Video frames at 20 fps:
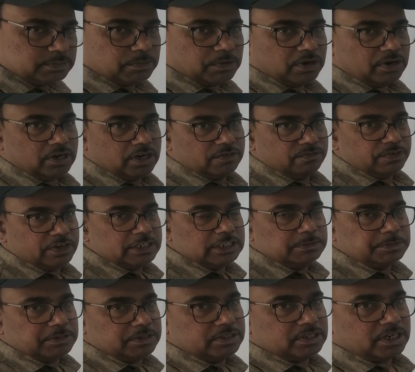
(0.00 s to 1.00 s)
small difference
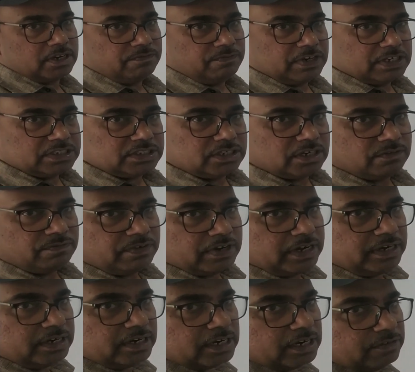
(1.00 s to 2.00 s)
between the reflection of
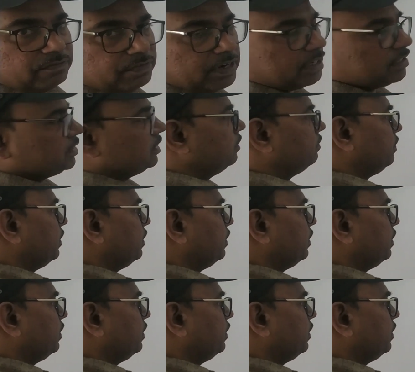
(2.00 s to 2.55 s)
light and refraction of